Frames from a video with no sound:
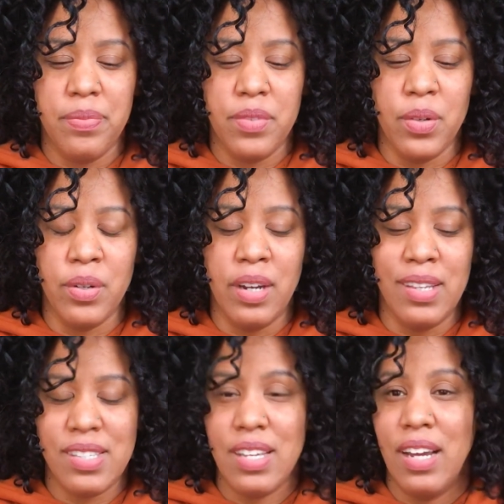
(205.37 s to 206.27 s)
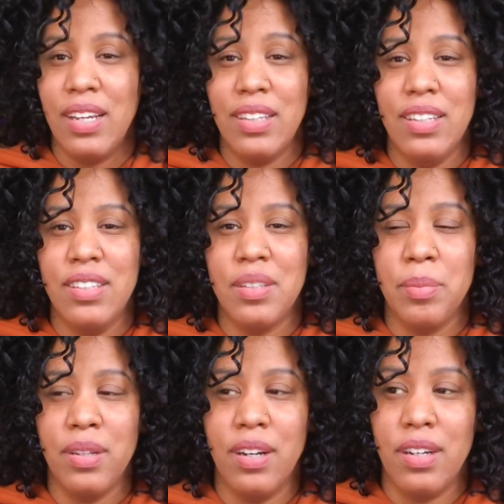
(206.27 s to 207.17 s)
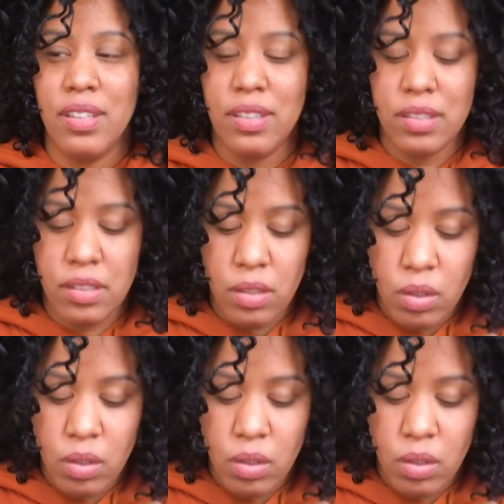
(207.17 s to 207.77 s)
or anxiety, to be honest.